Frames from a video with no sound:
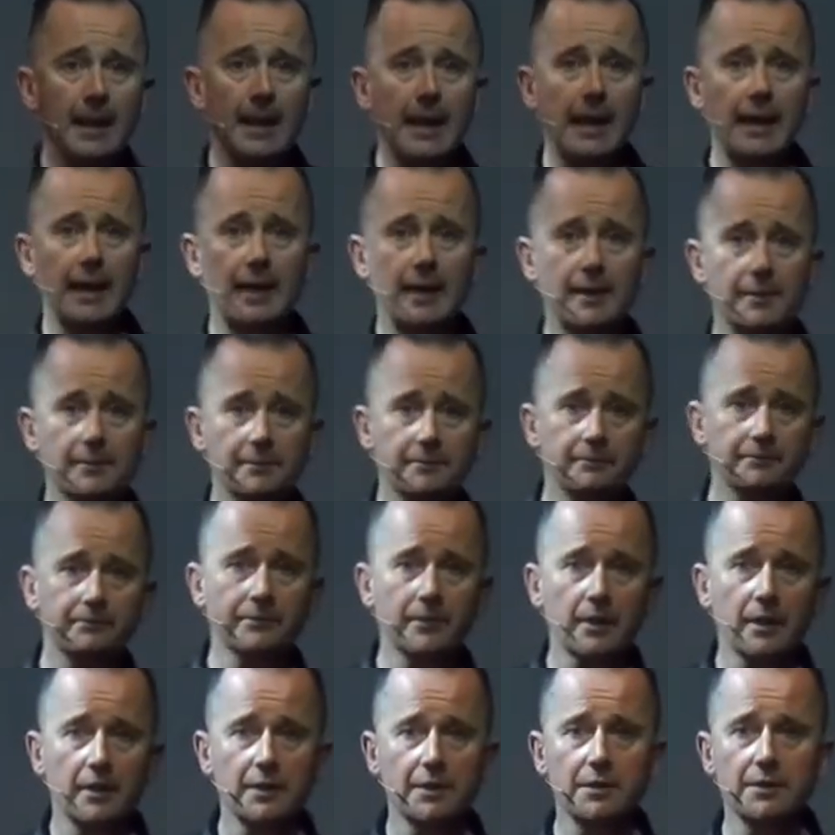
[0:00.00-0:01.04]
Um,
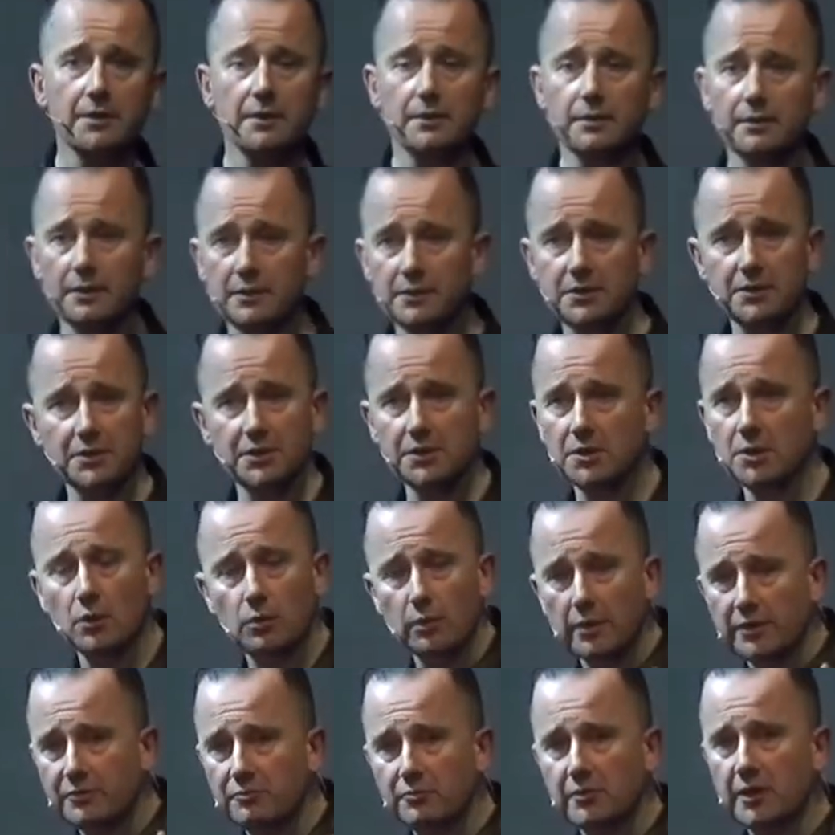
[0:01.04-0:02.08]
you, you know,
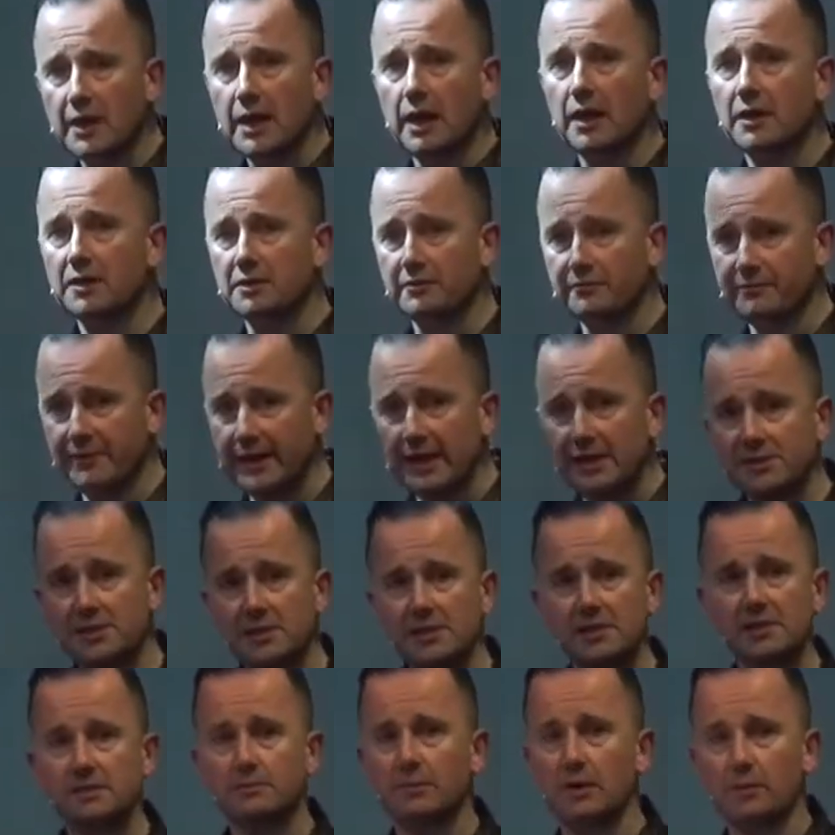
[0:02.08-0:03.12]
whether regard
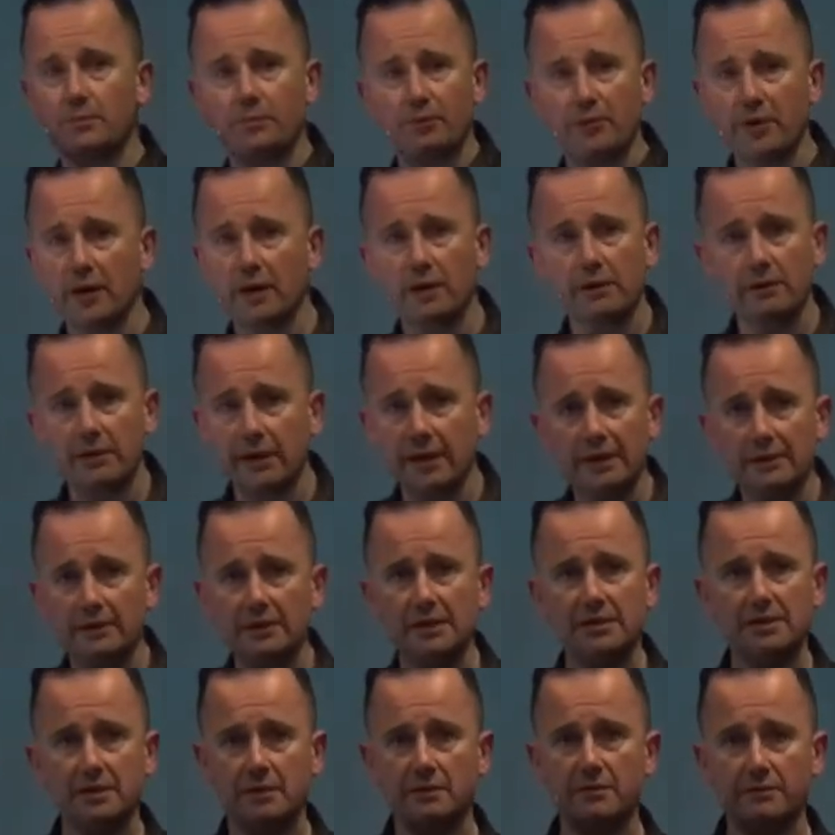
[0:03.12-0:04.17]
evangelism or prayer or any of
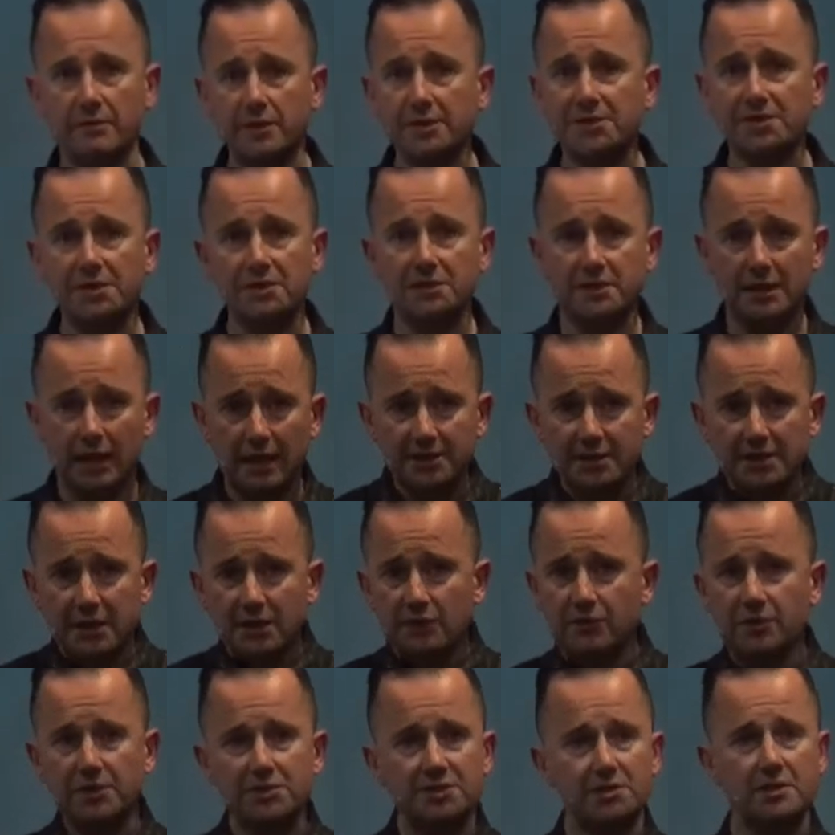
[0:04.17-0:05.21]
these other issues, I see
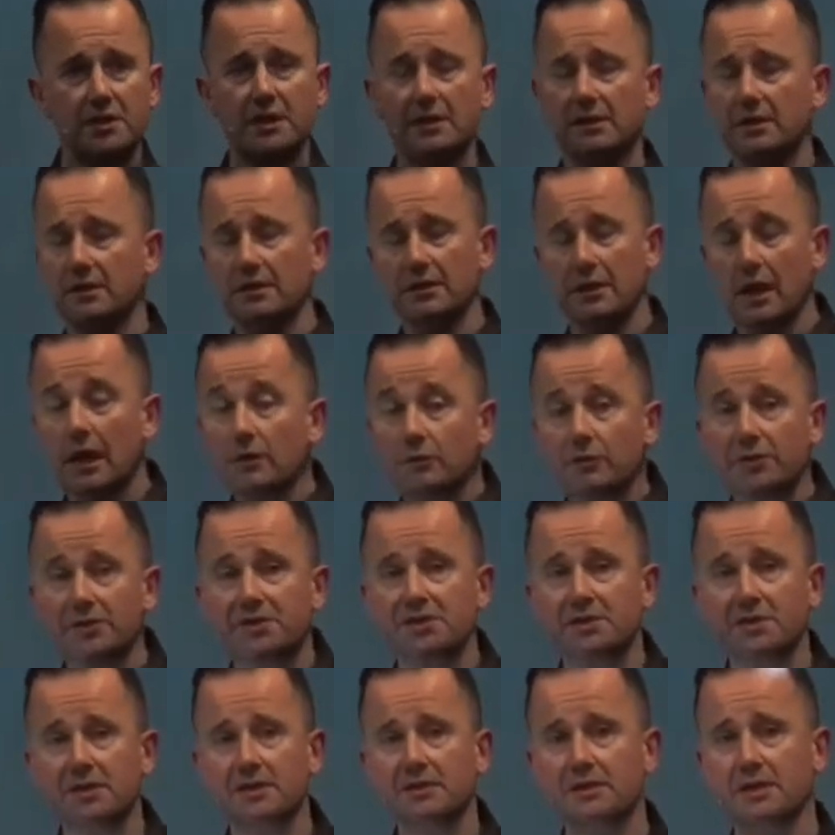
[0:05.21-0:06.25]
Christian,
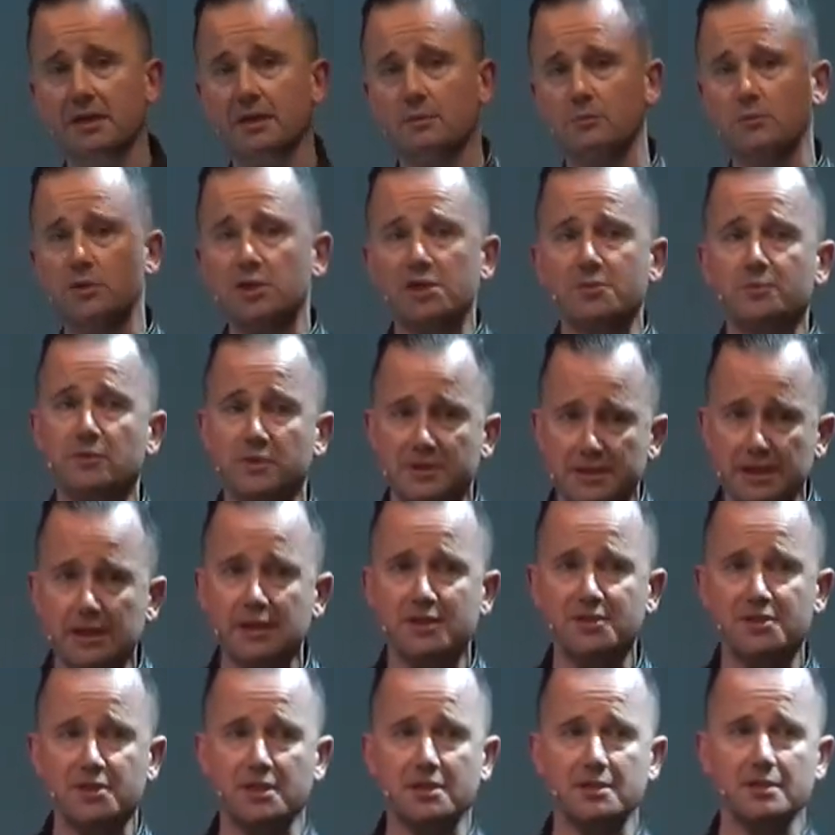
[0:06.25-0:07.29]
non-Christians that are much more
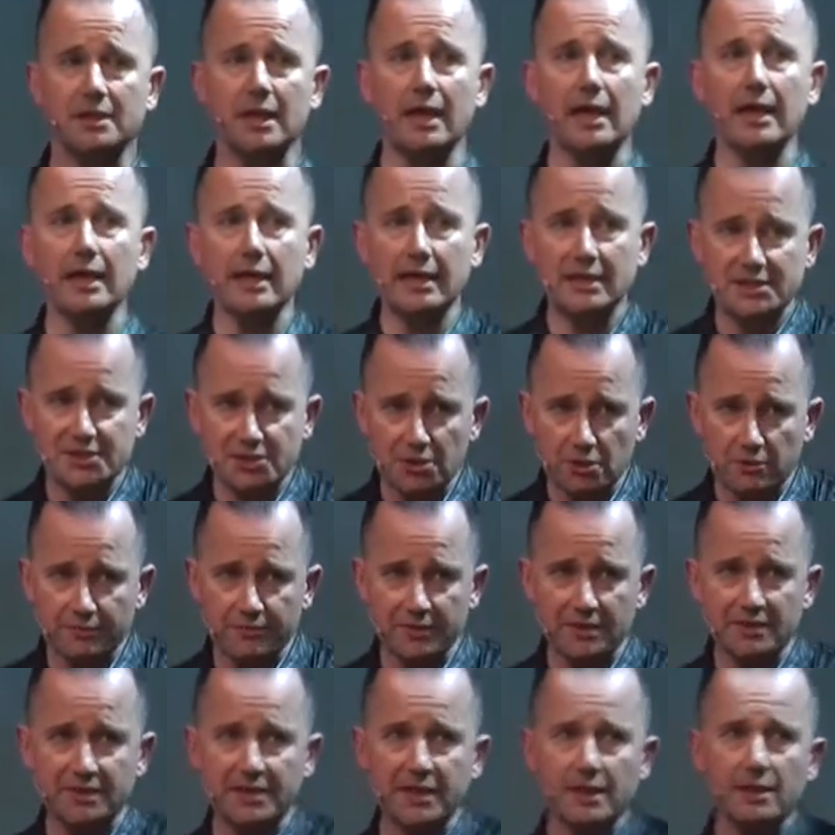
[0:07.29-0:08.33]
diligent in
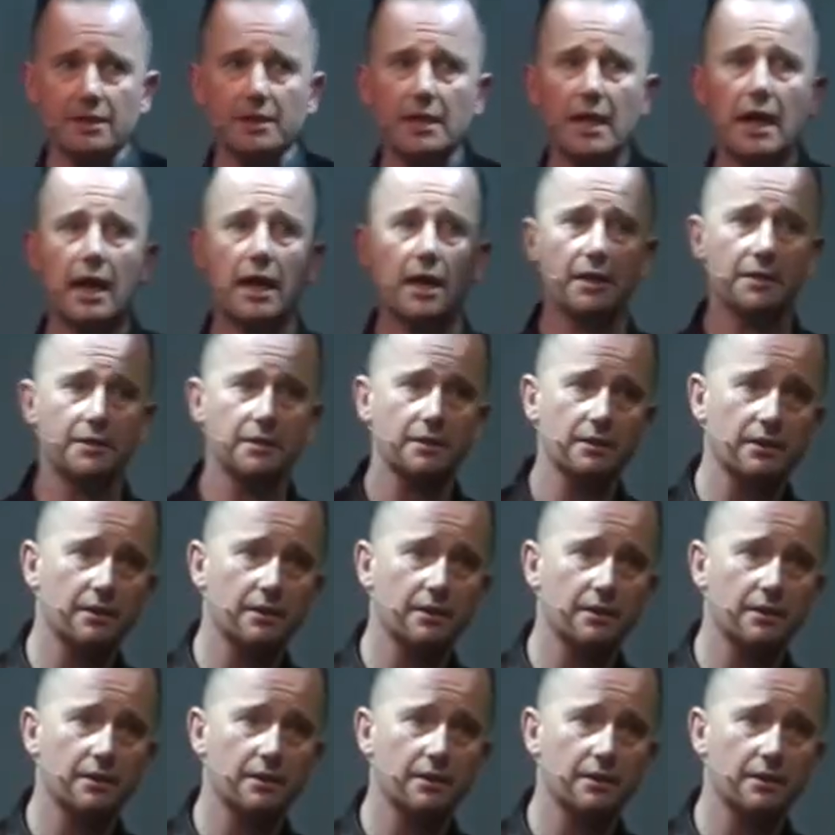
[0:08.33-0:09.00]
serving their God